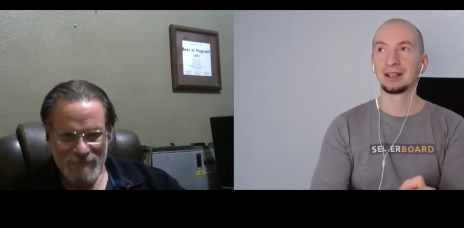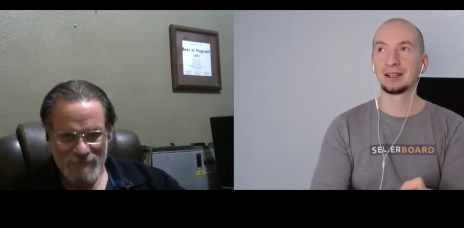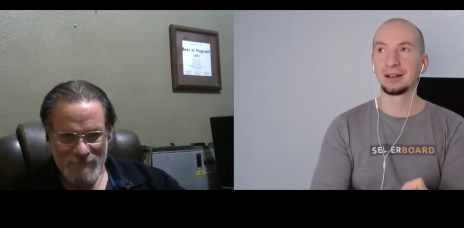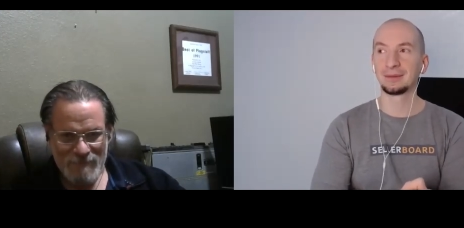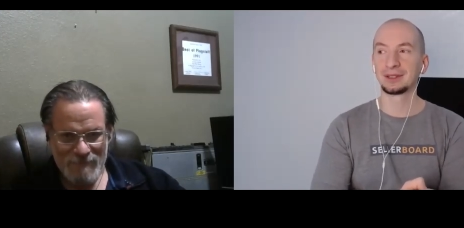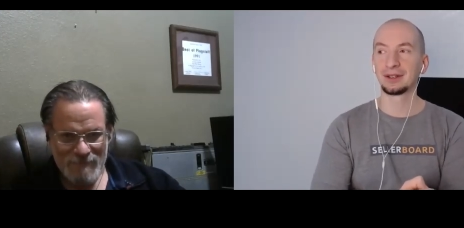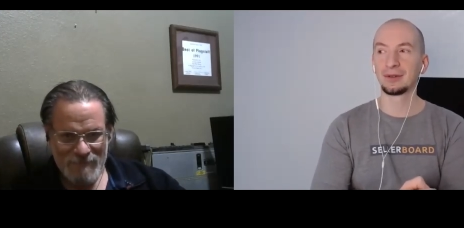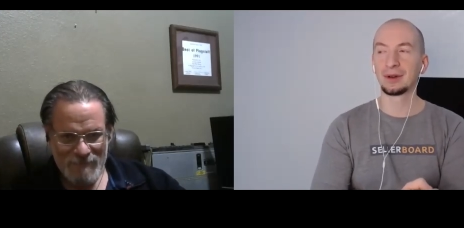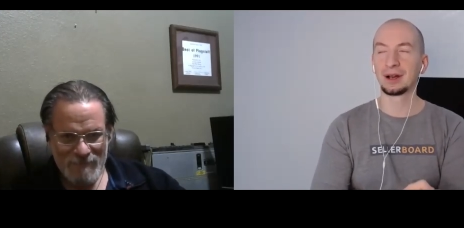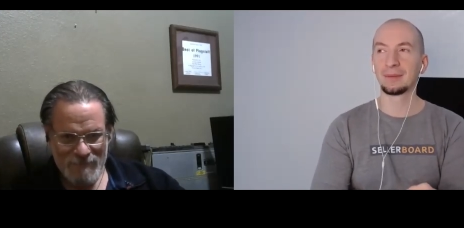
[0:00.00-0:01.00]
Speaker 1: Um, so
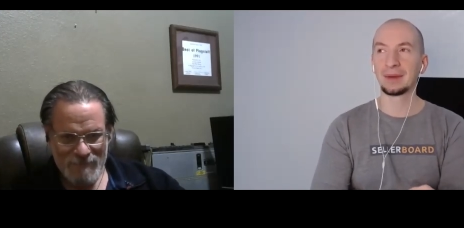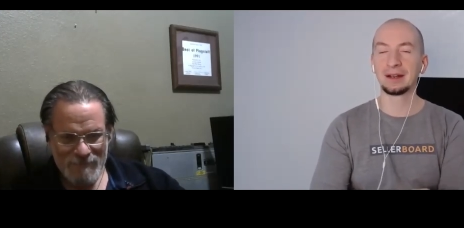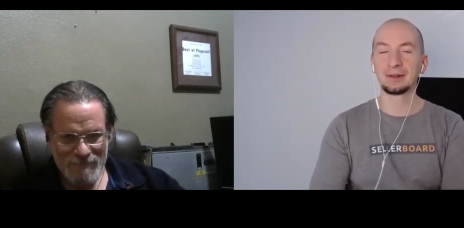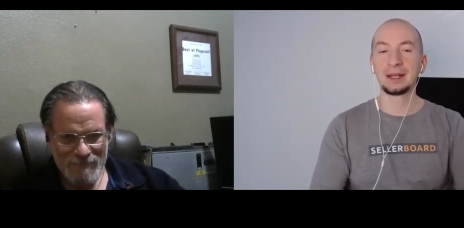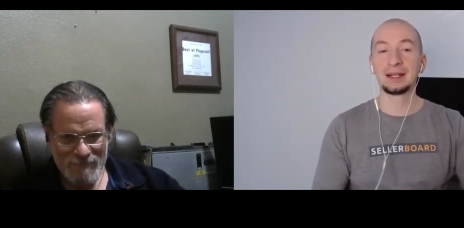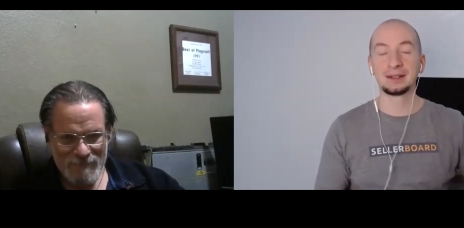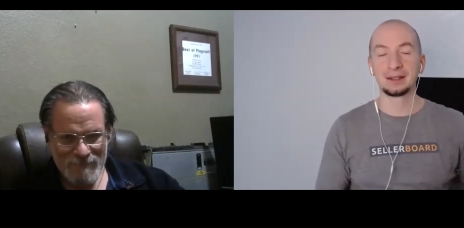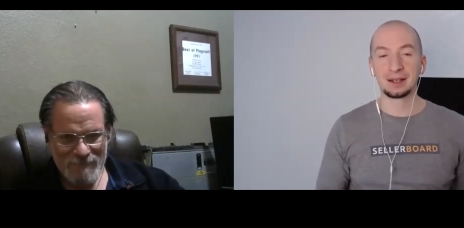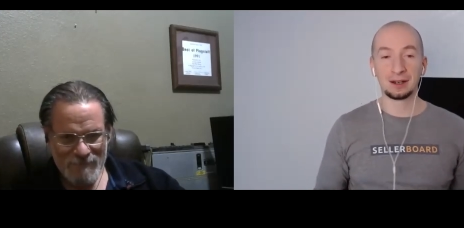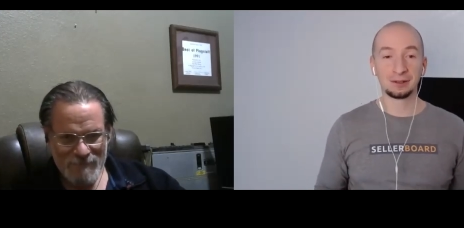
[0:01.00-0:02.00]
um, I create
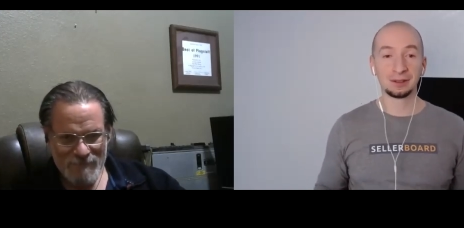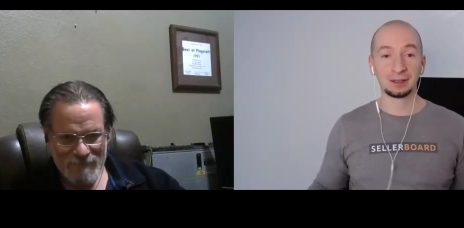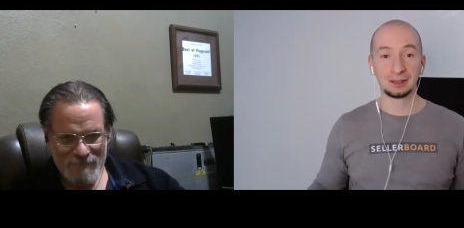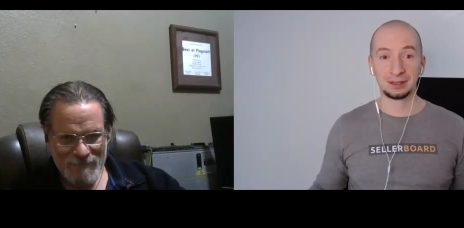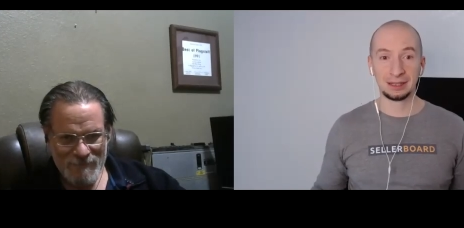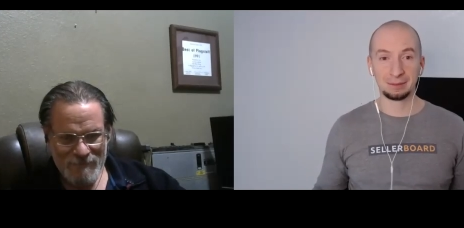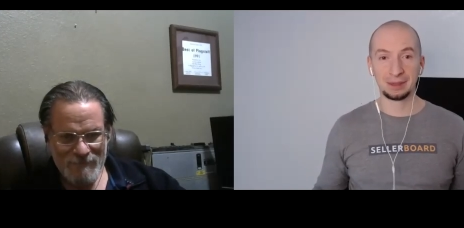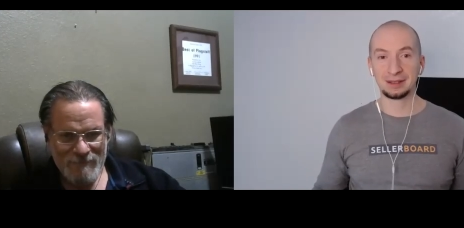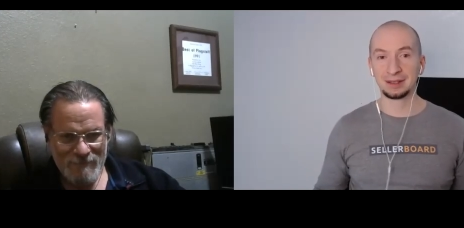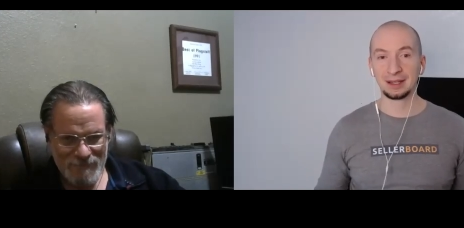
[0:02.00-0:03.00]
an account and
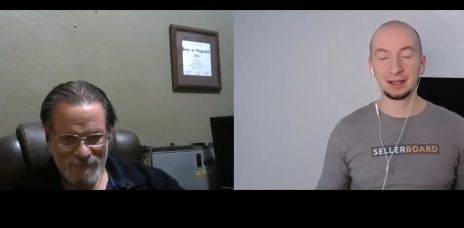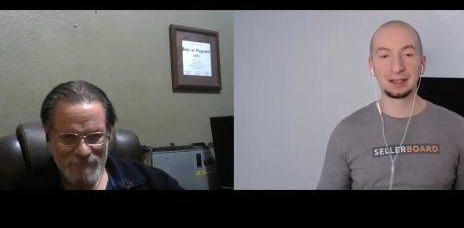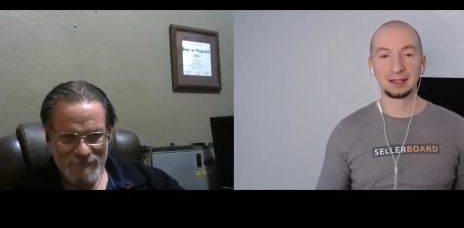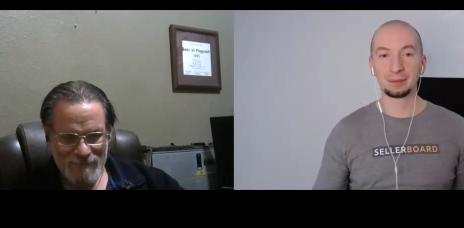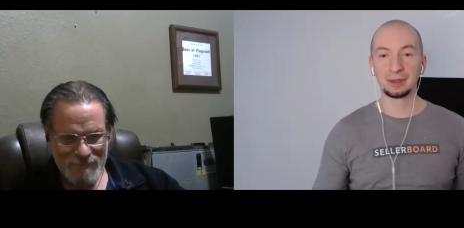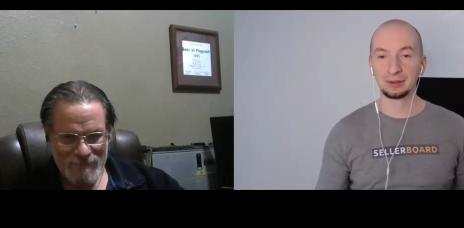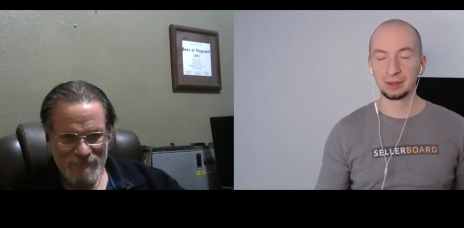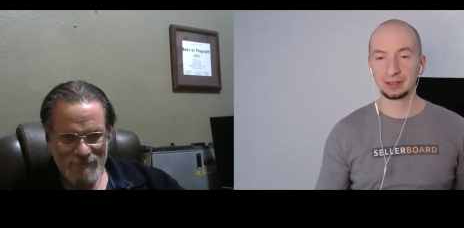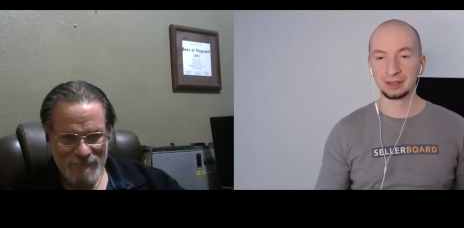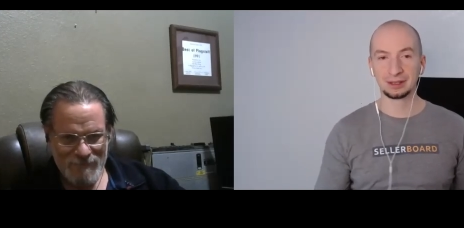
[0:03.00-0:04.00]
basically I tell
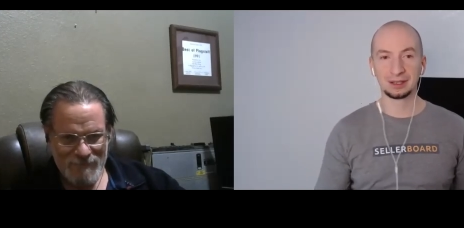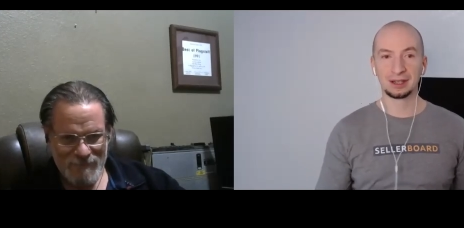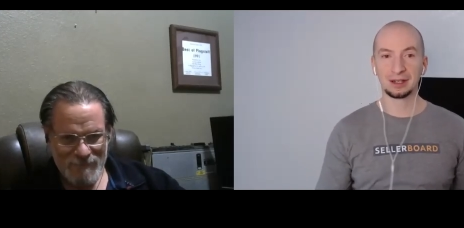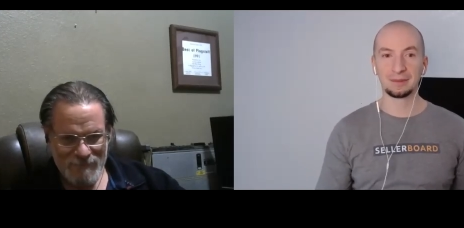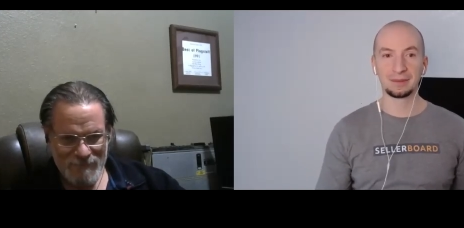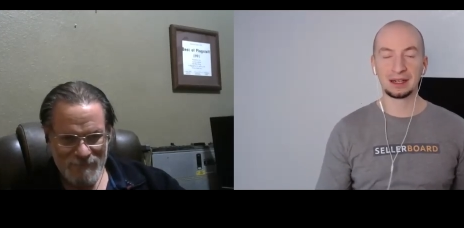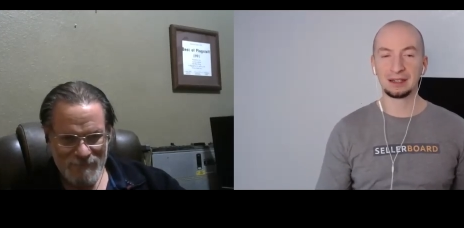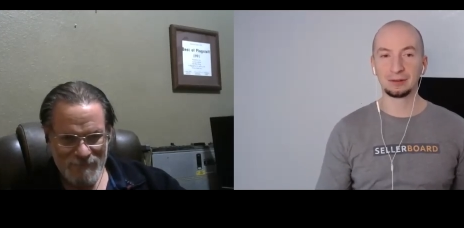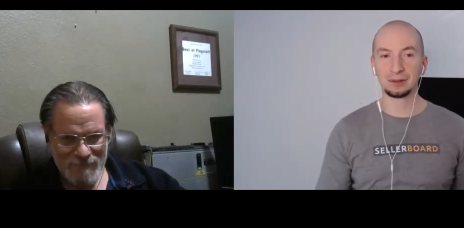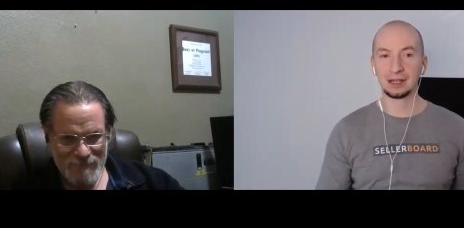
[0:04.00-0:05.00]
Pinterest um, I
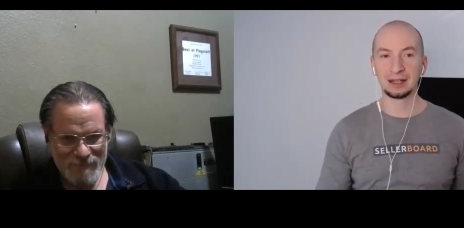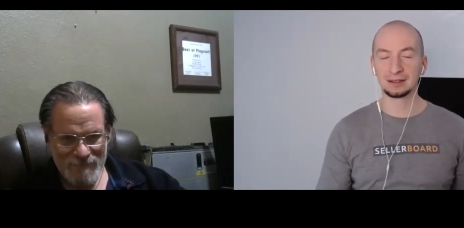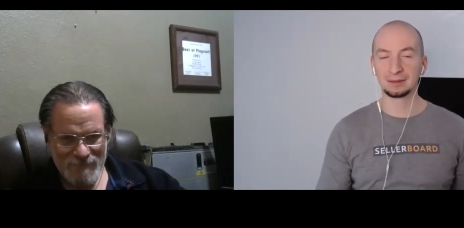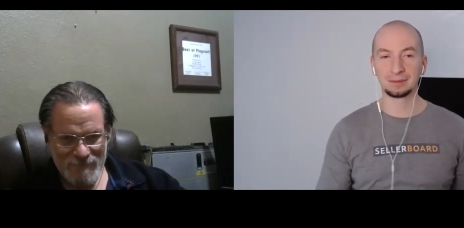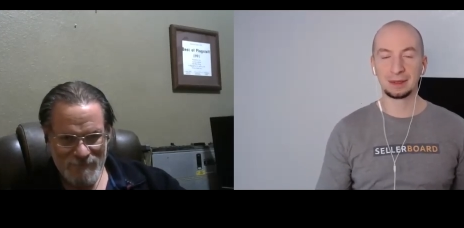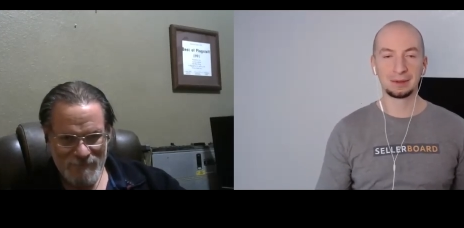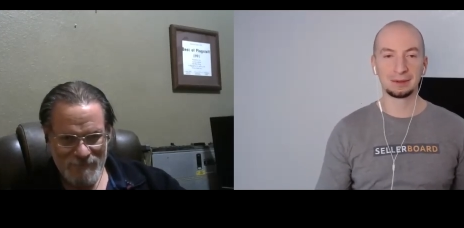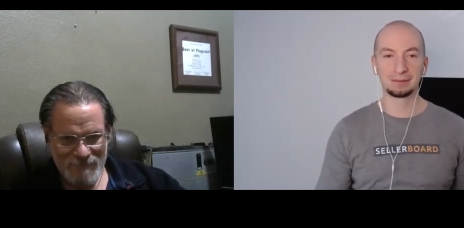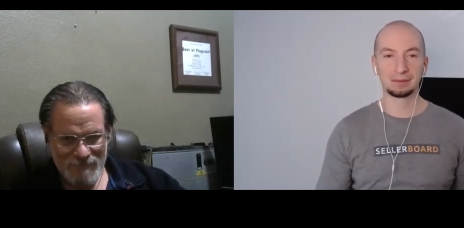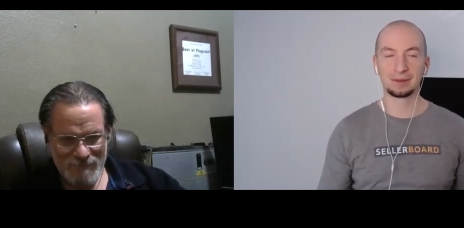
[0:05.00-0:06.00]
need to enhance,
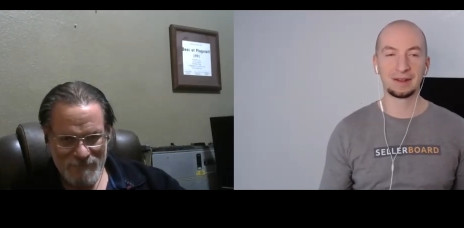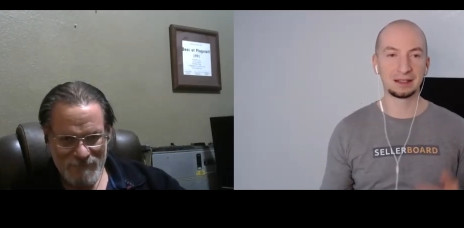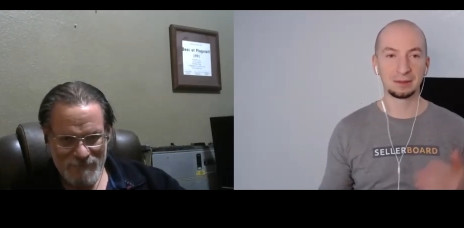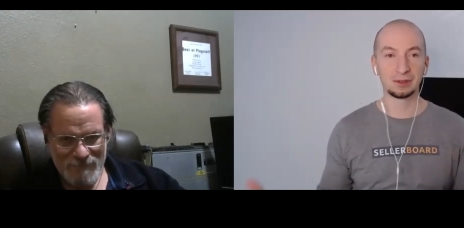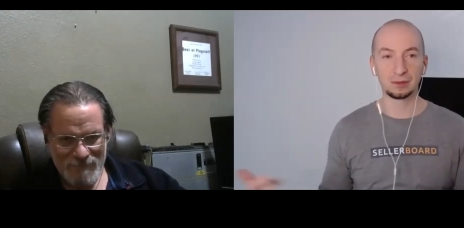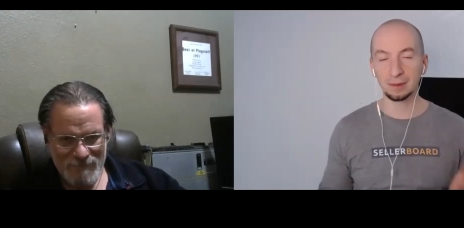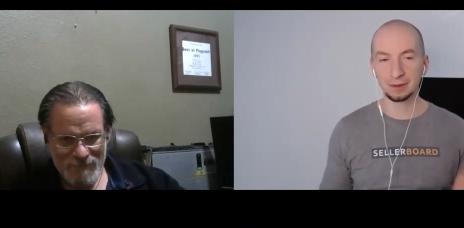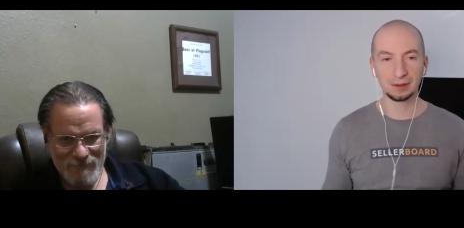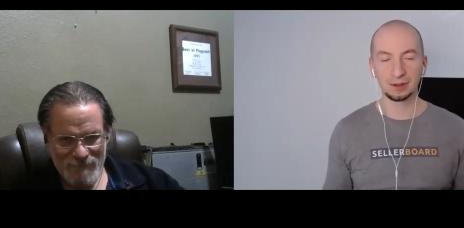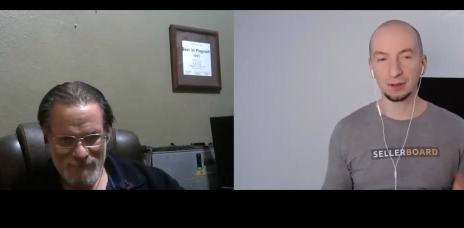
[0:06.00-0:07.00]
maybe provide some description.